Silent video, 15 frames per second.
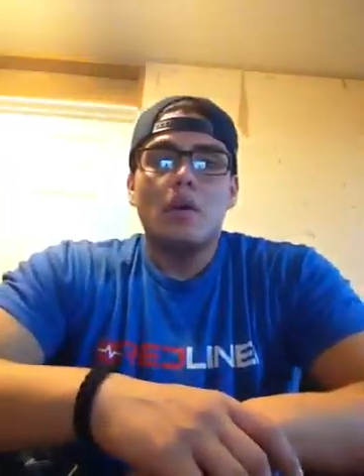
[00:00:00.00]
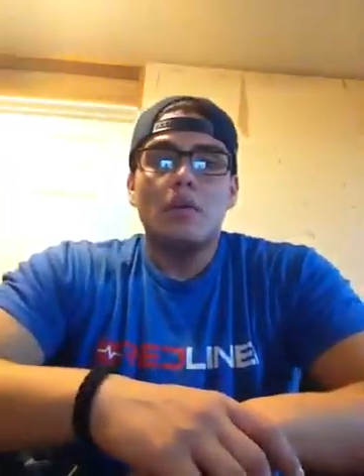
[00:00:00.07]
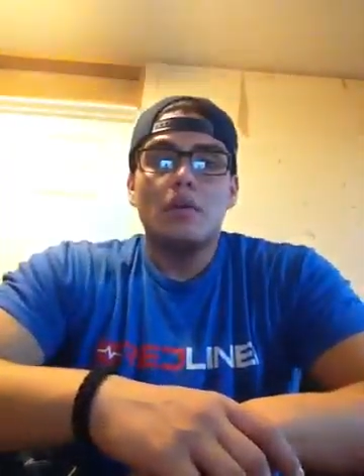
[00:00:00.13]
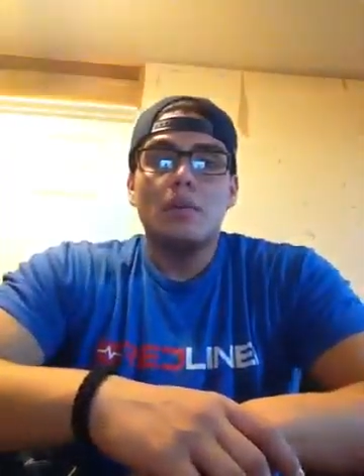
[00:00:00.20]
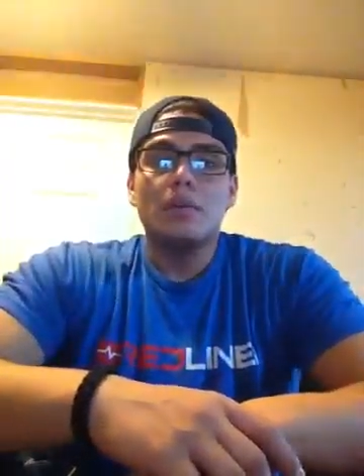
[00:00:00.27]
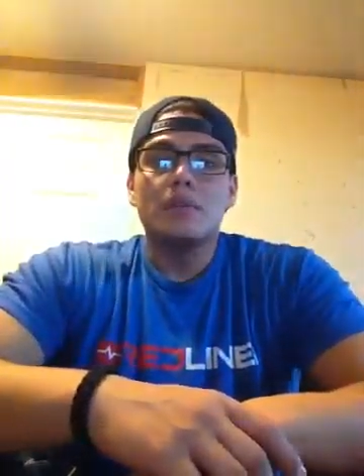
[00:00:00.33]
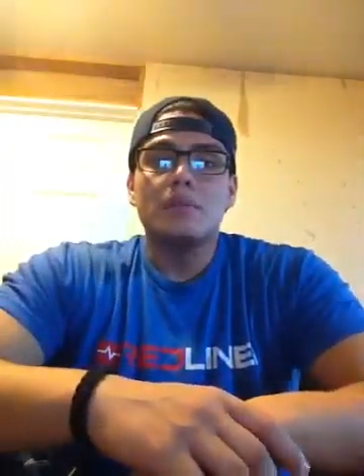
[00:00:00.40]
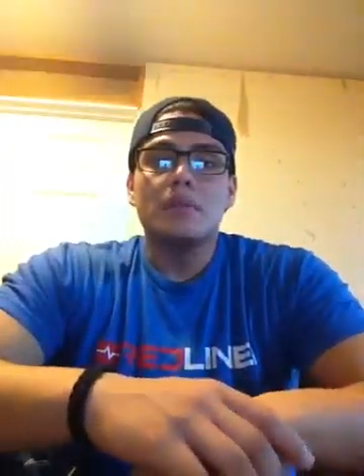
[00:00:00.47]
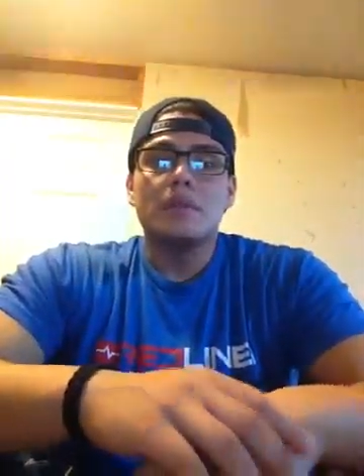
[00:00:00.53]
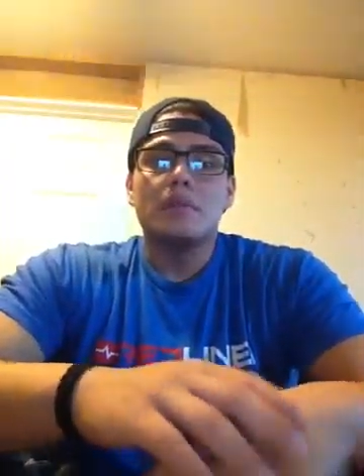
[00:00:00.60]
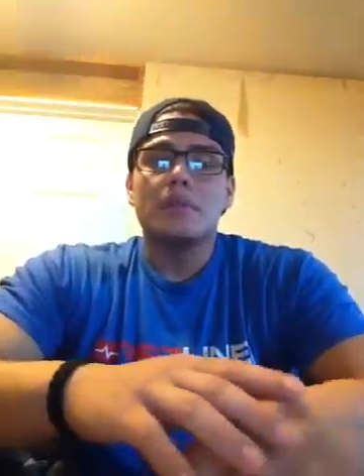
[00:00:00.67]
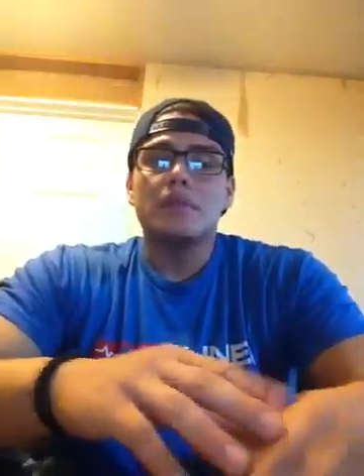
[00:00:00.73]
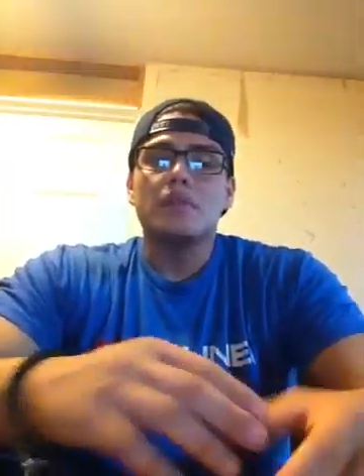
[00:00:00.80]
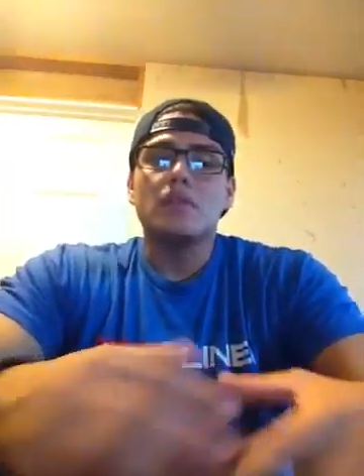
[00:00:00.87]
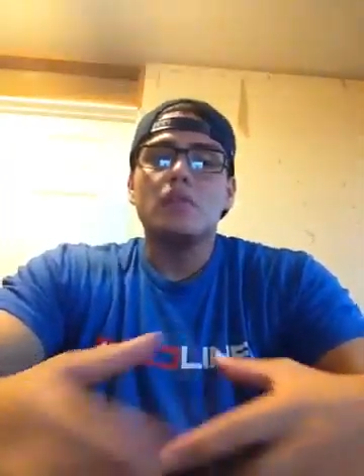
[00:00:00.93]
humans playing,
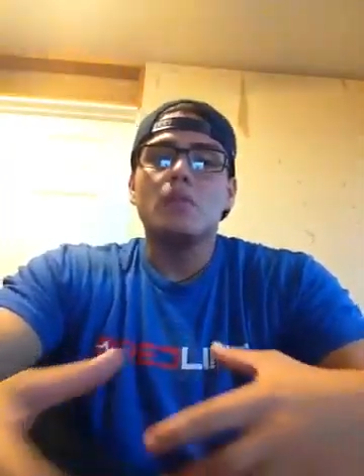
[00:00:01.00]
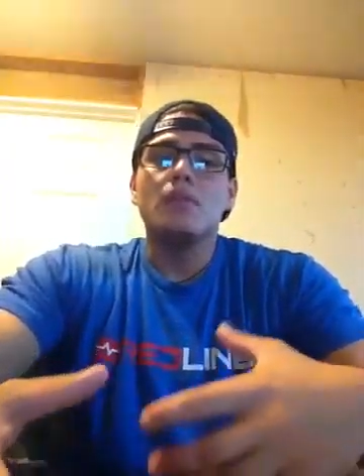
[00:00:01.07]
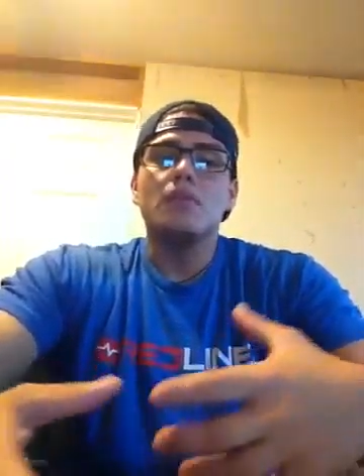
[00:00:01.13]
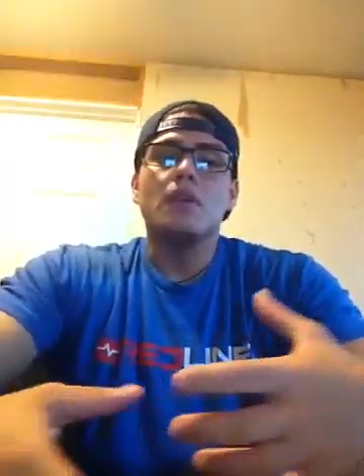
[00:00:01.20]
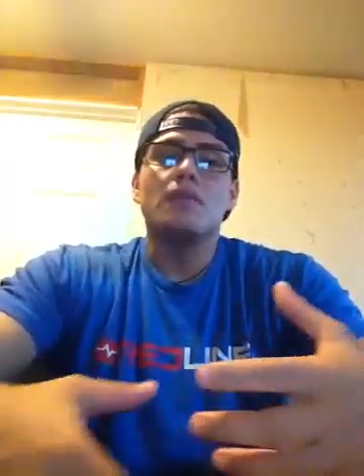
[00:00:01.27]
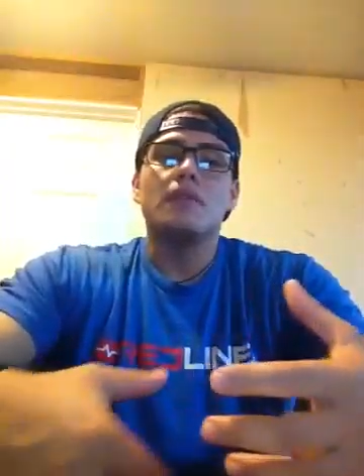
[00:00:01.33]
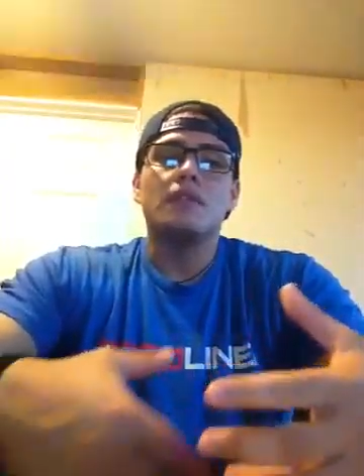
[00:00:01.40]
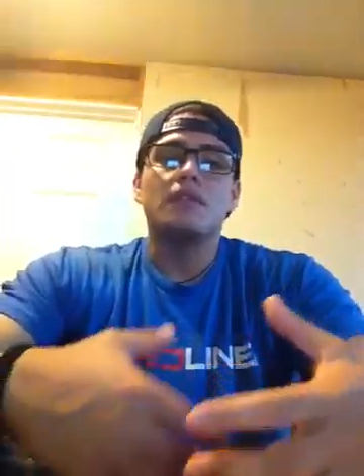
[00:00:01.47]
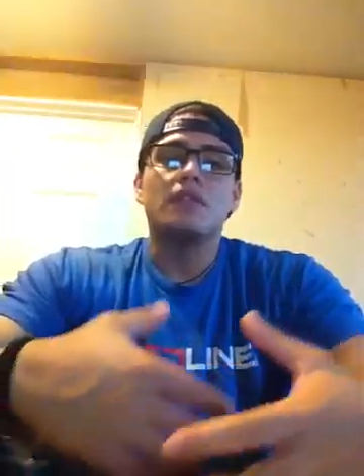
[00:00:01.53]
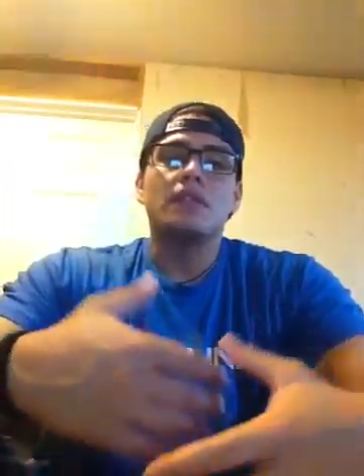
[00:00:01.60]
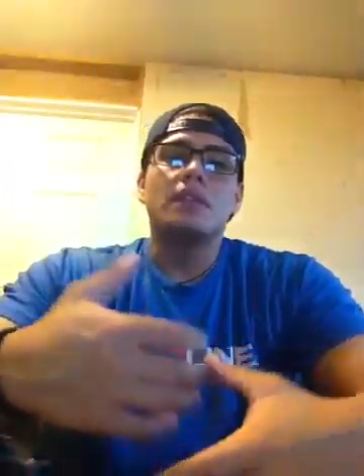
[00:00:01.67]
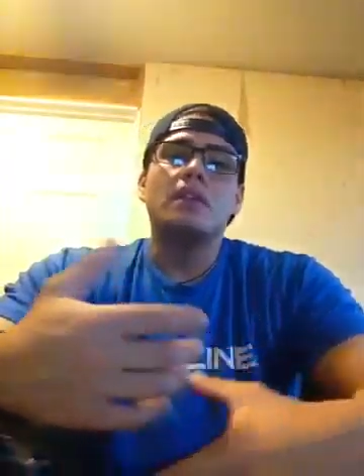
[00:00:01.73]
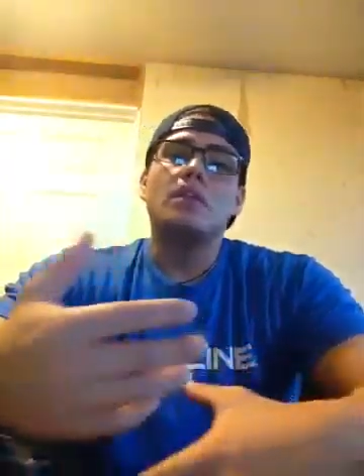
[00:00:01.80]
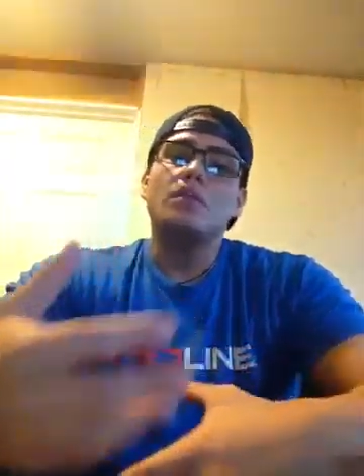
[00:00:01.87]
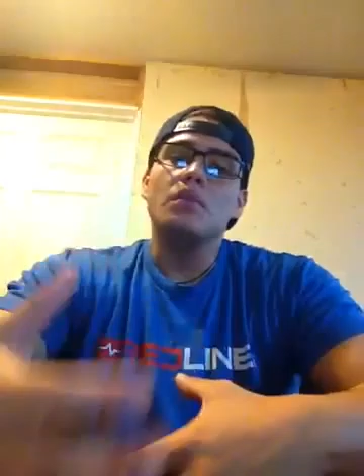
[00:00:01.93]
because in humans you have to actually
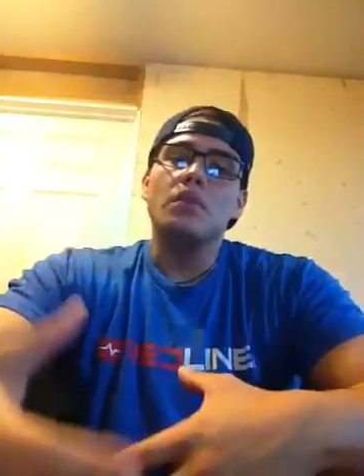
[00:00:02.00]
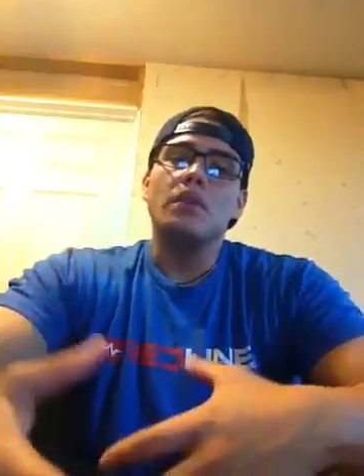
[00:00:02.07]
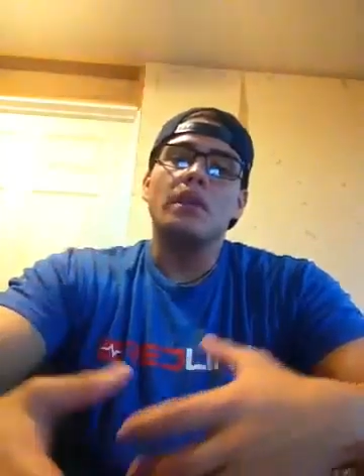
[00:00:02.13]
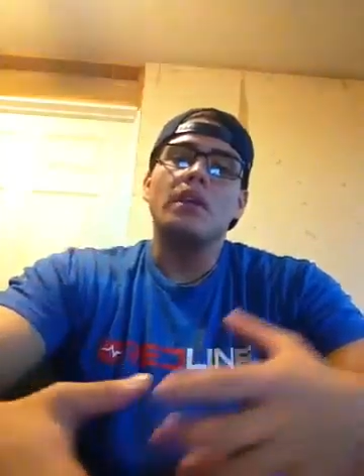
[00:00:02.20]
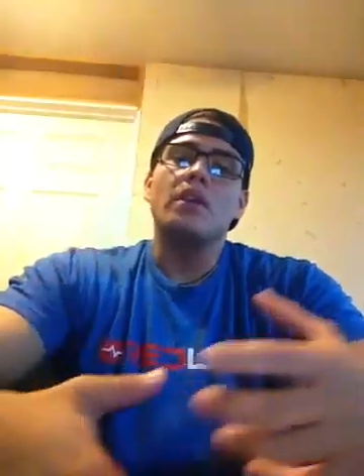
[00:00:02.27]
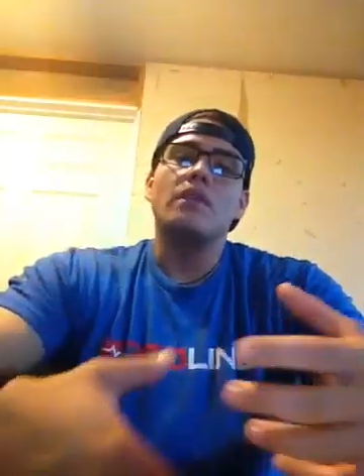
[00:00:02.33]
communicate,